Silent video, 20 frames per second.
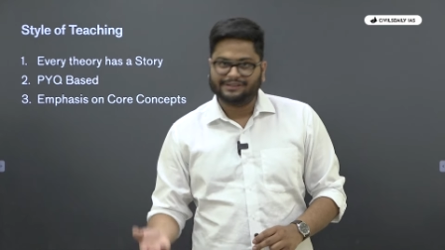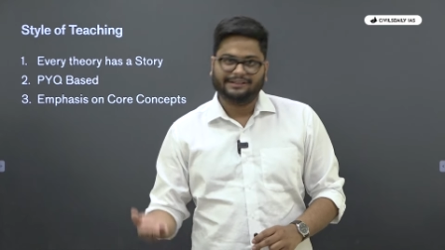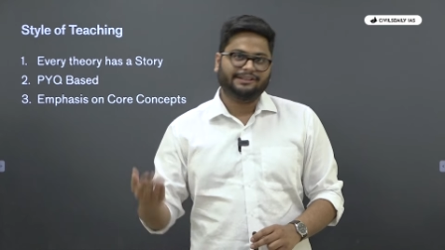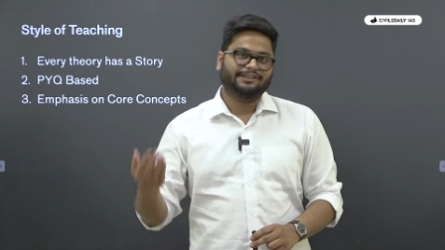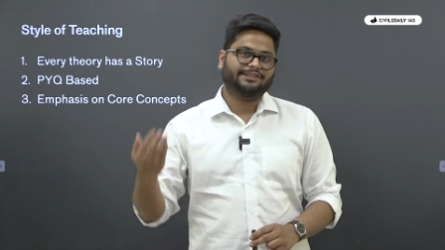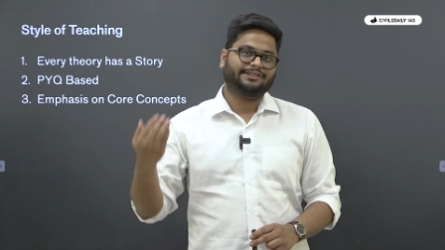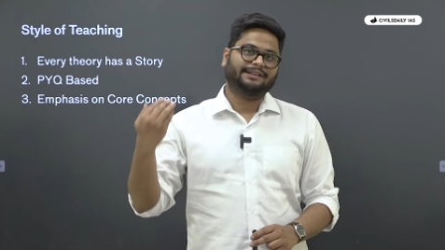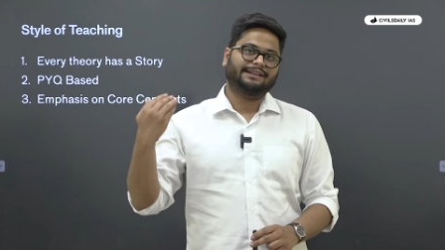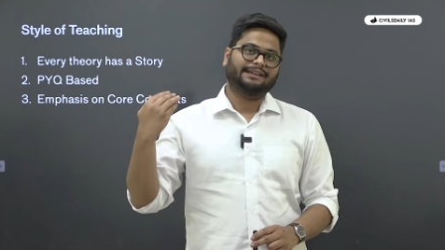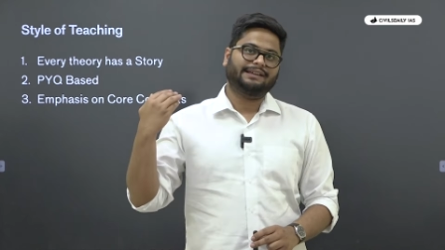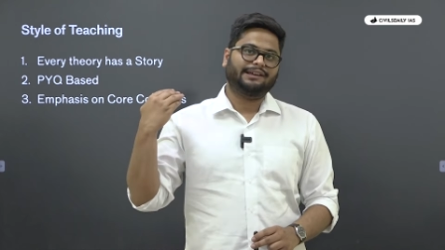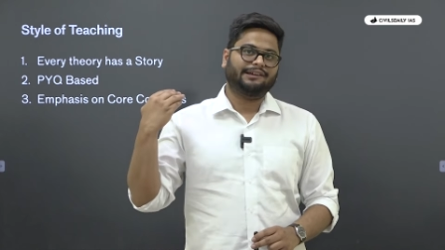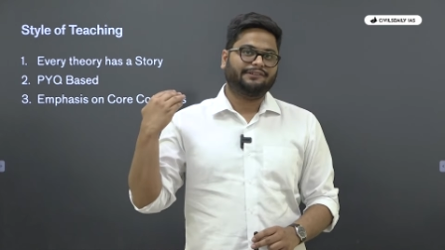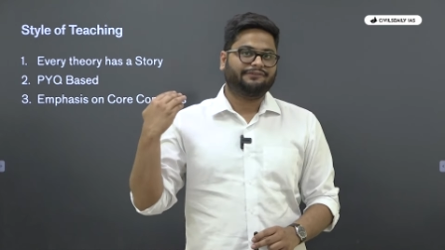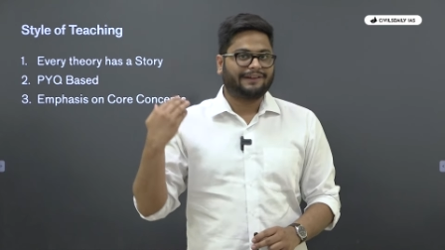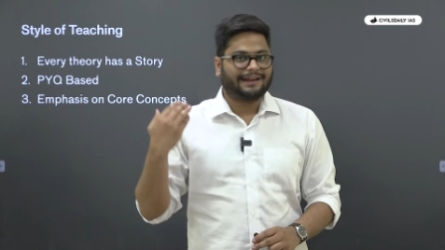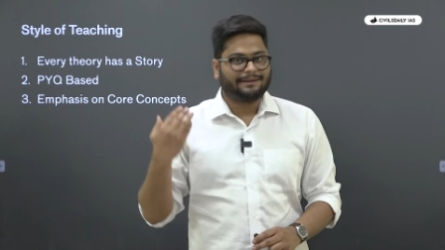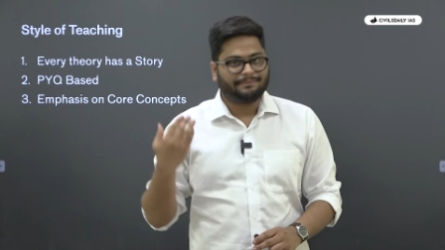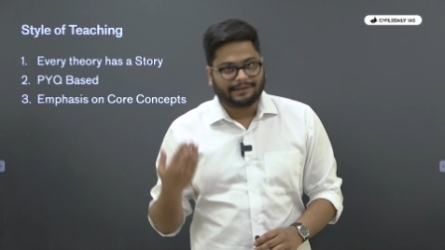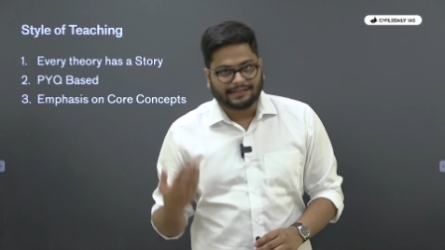judiciary,
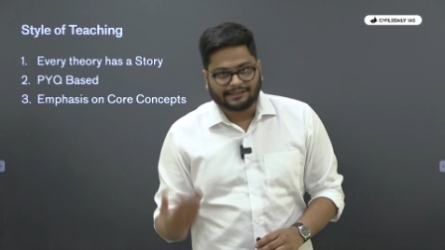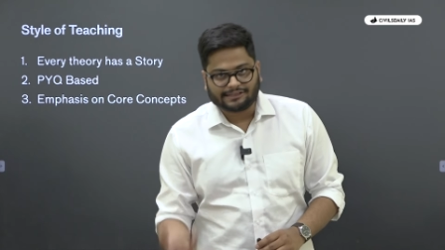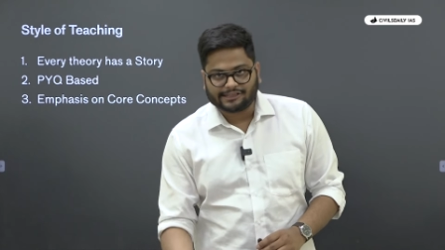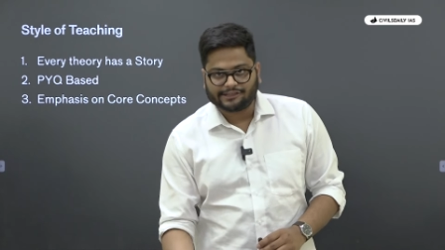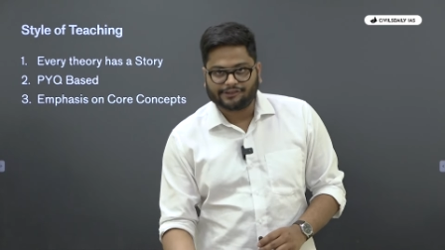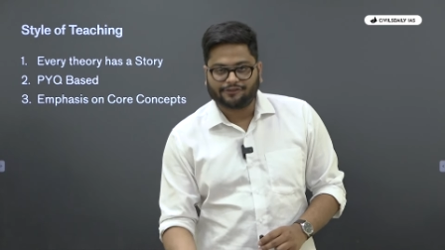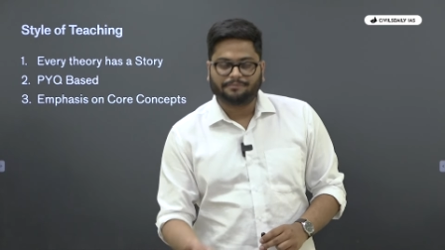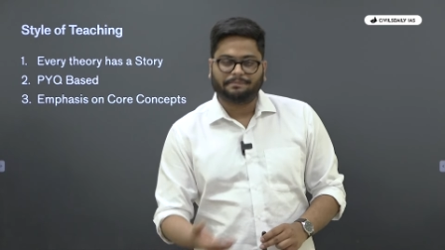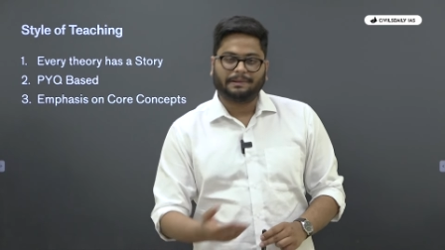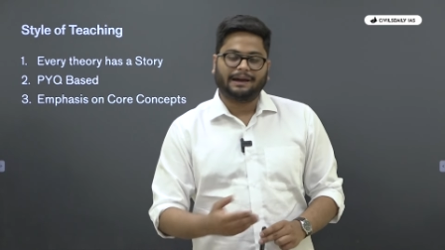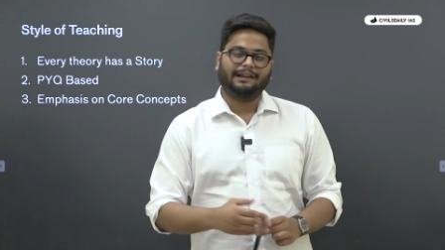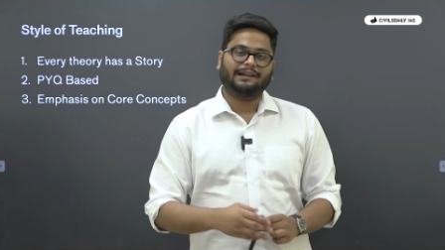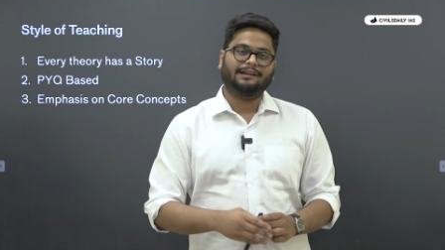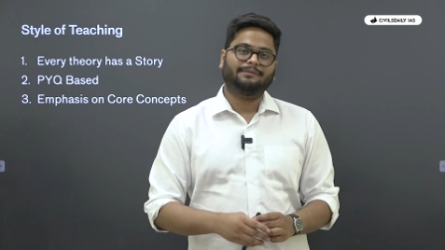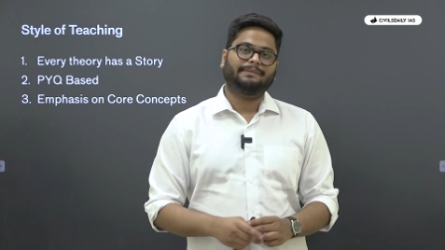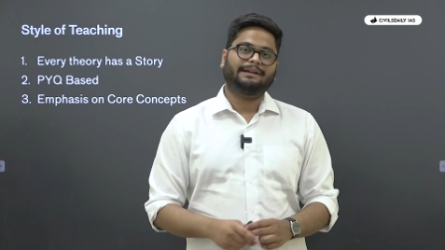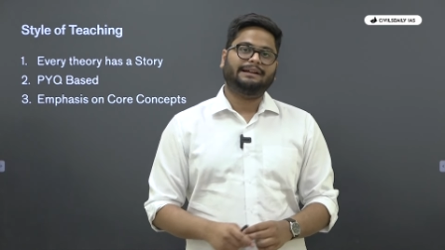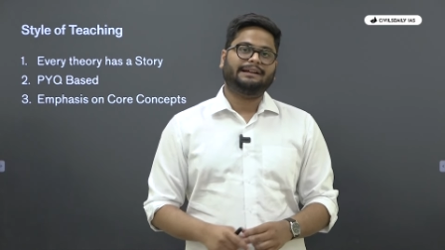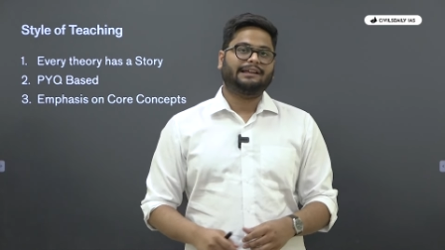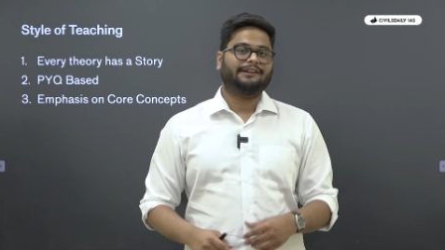if I'm teaching you
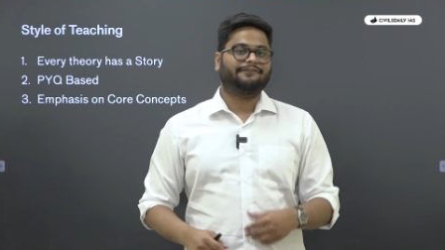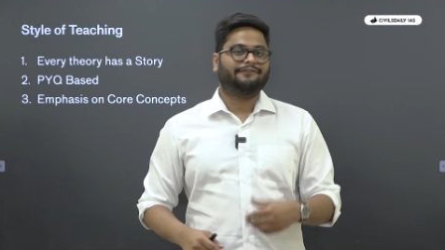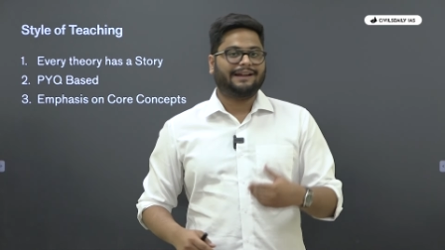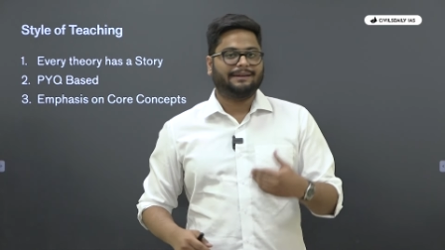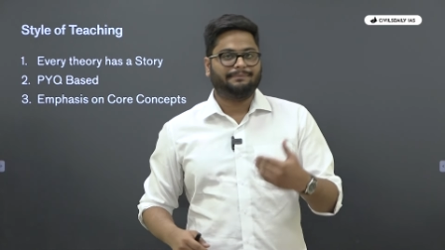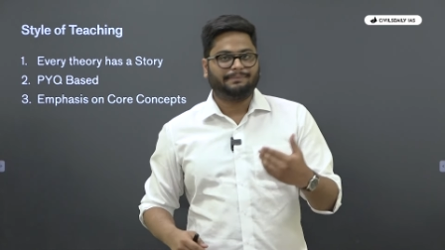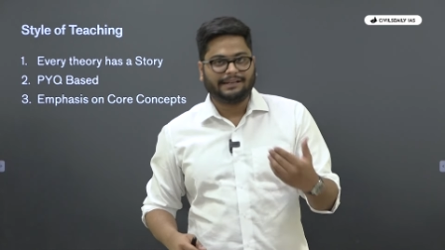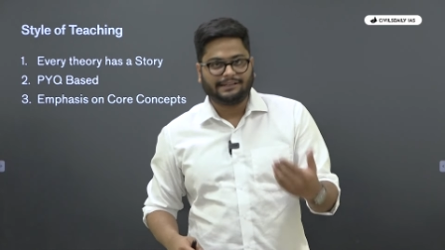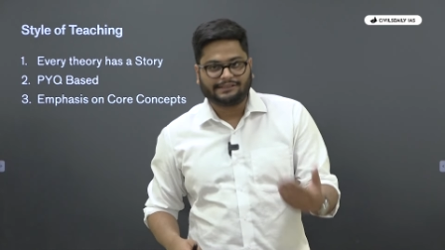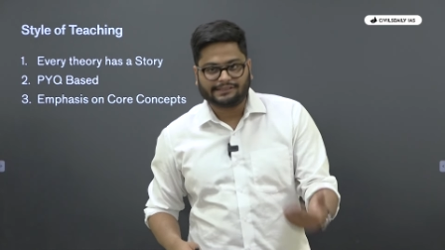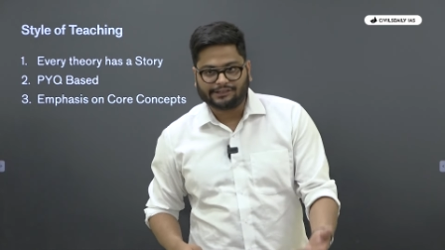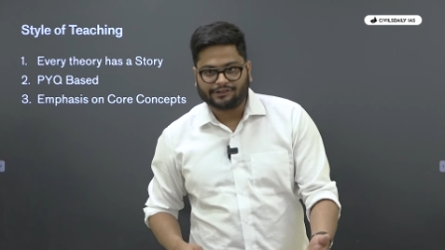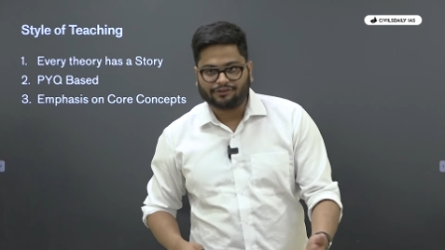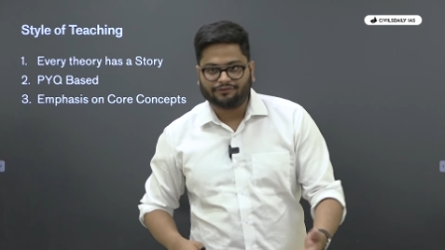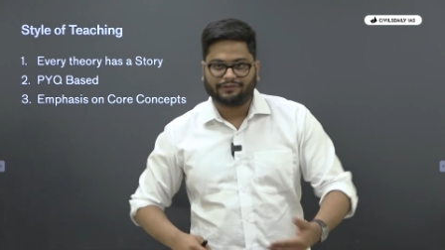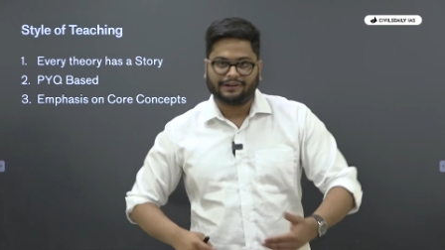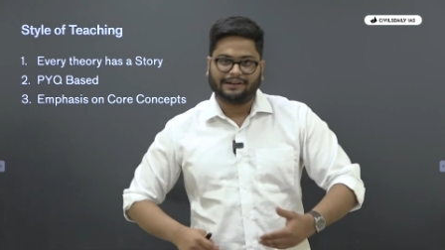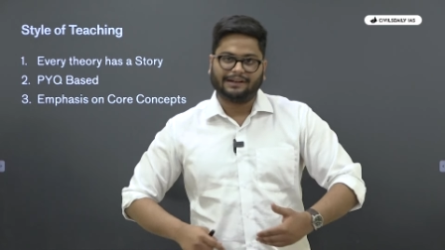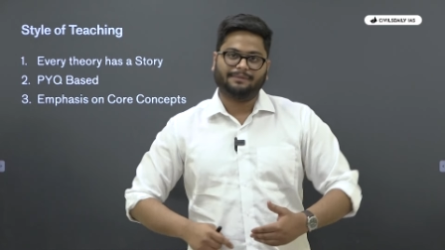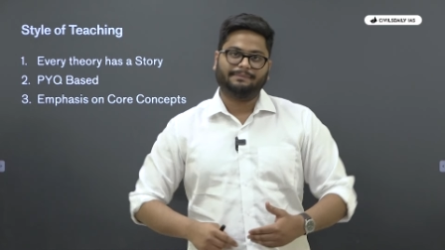parliament, if I'm teaching you
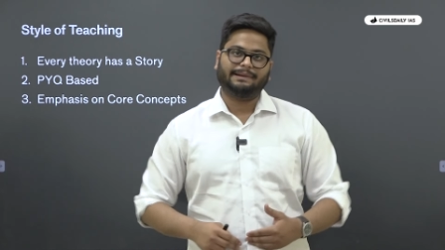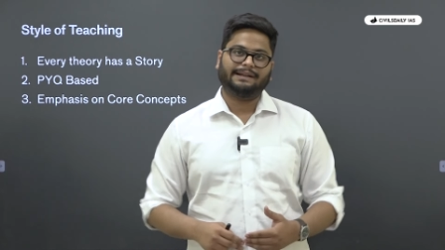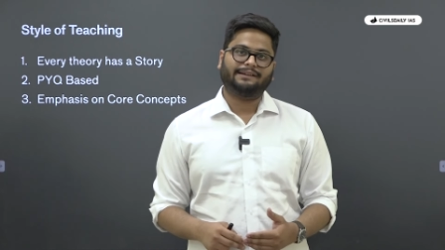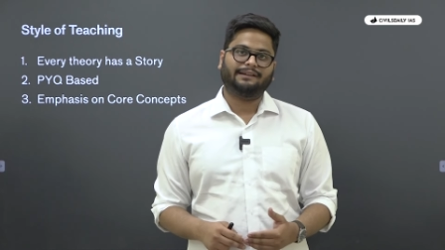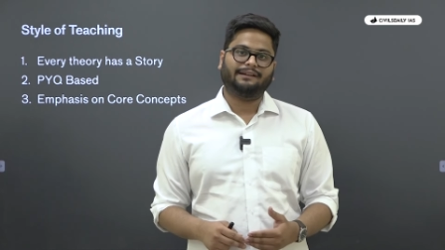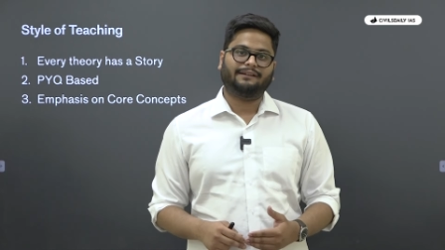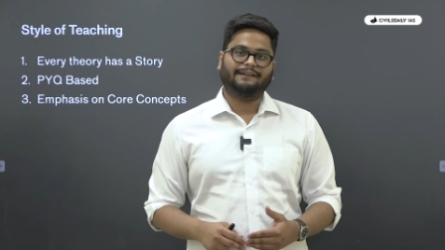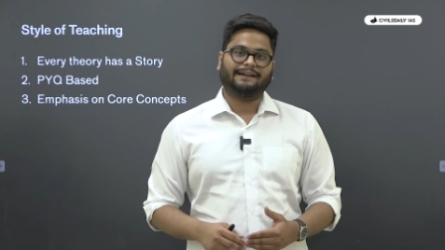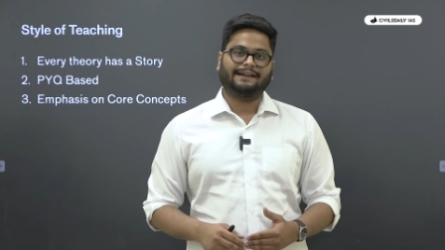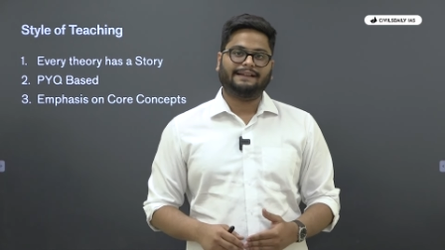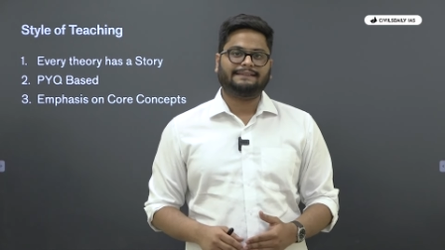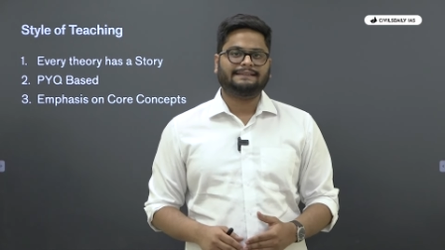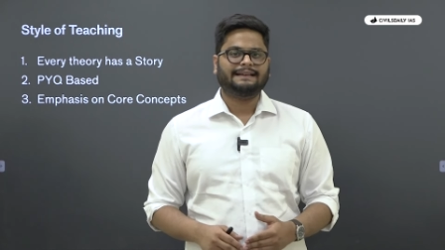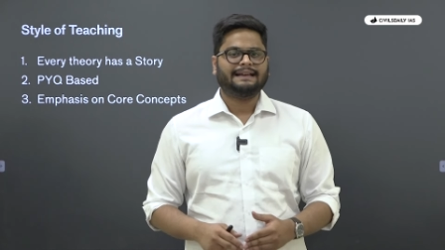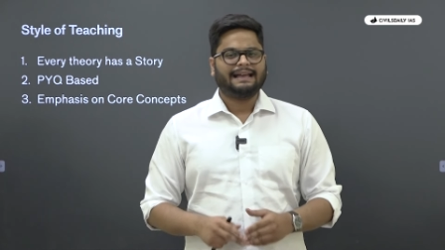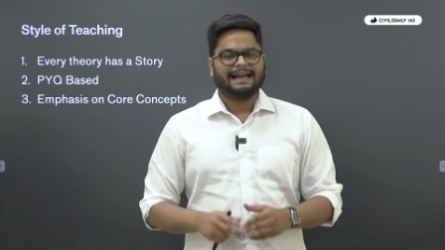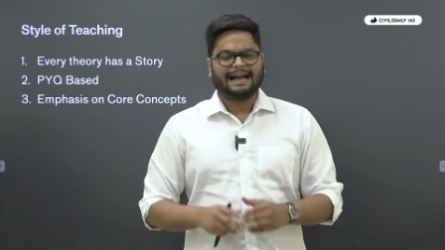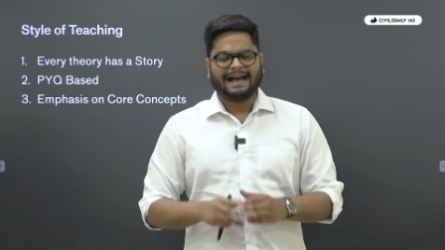fundamental rights,